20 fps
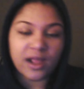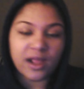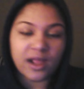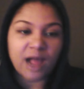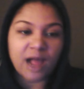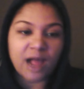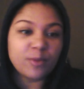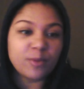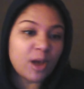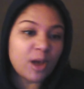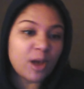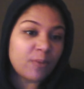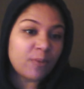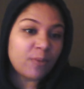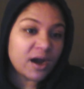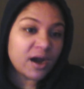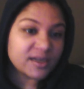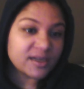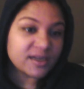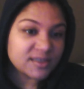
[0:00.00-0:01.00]
like I'm a
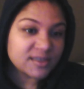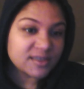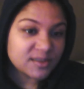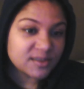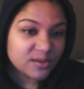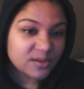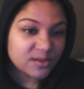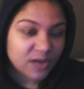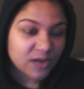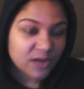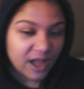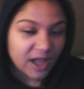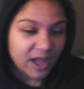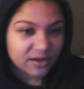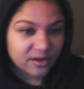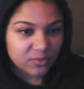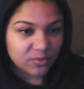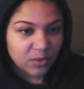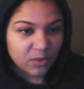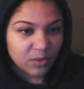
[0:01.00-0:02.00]
modest
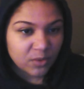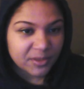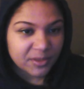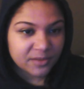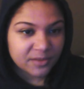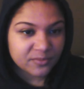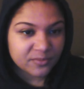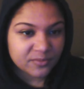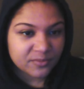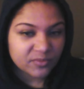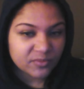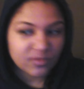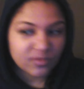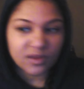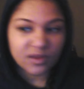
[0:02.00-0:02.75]
kind of woman.